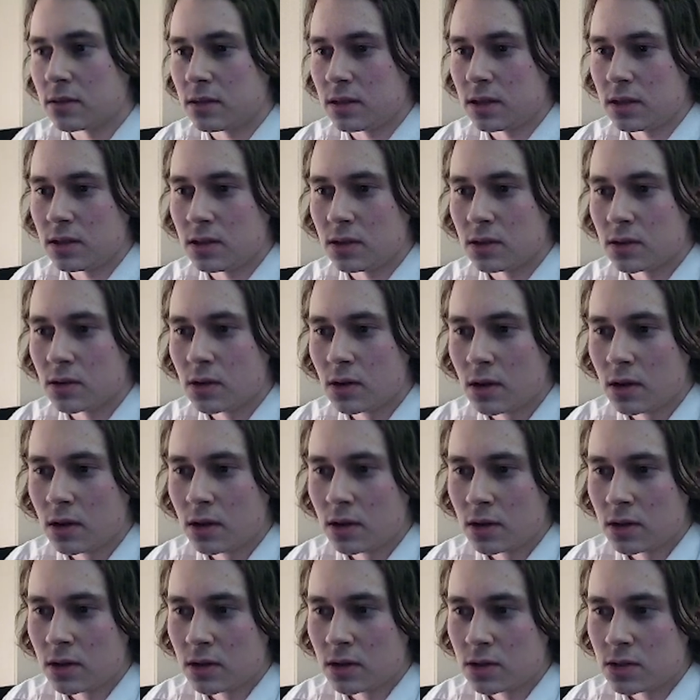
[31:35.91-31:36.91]
the
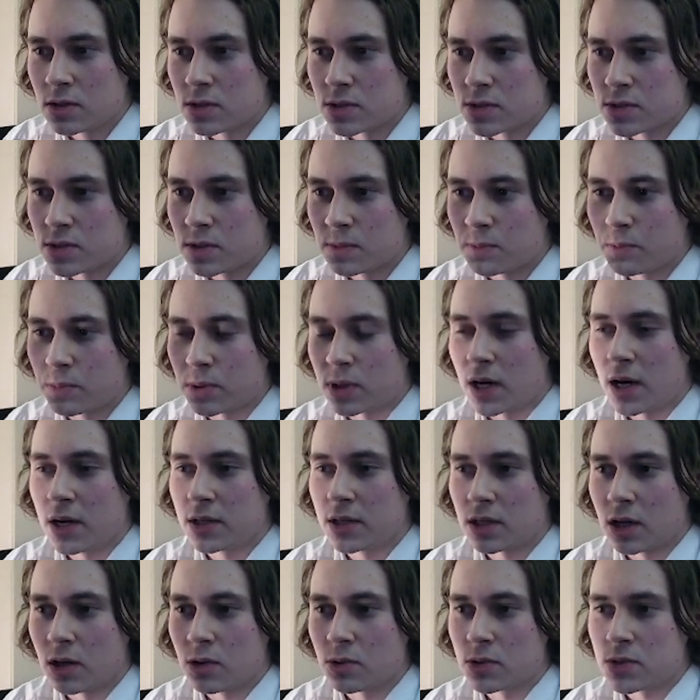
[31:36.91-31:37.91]

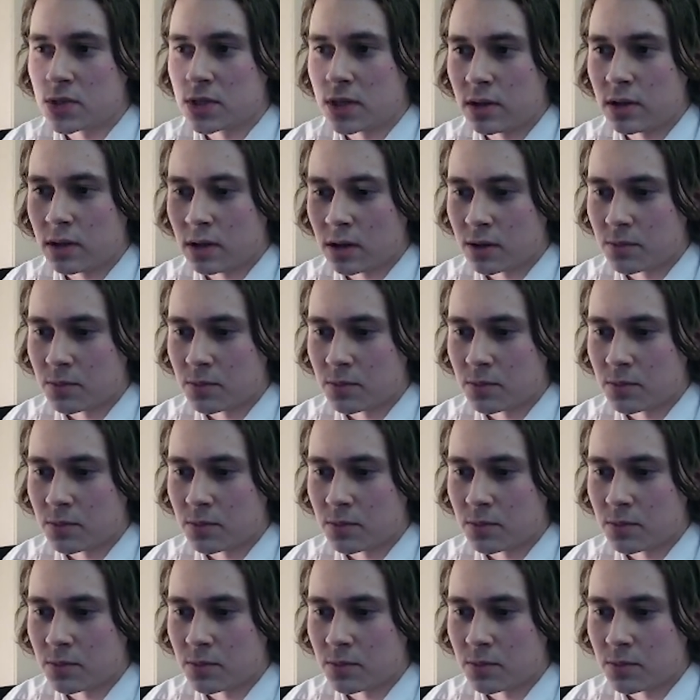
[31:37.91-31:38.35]
bright, outstanding